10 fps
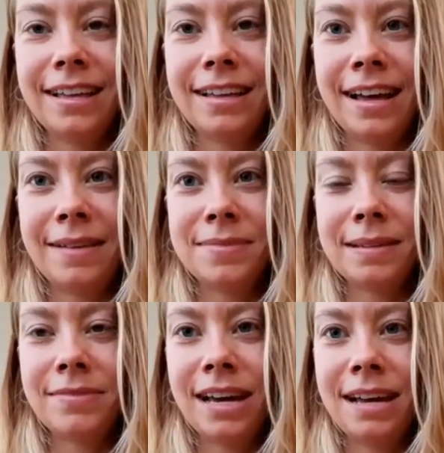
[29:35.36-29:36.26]
Um,
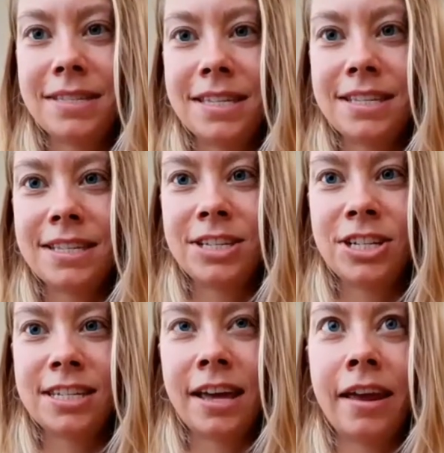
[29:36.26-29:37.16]
sometimes it's
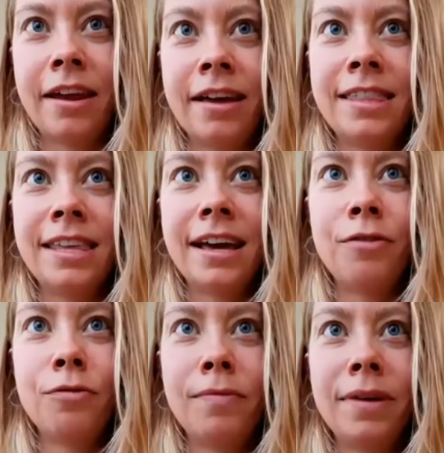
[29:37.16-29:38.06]
just an, the
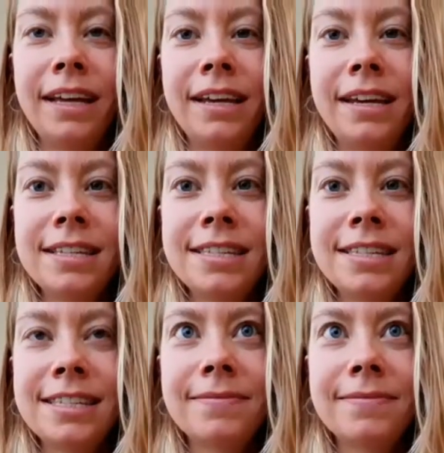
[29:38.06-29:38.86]
unwillingness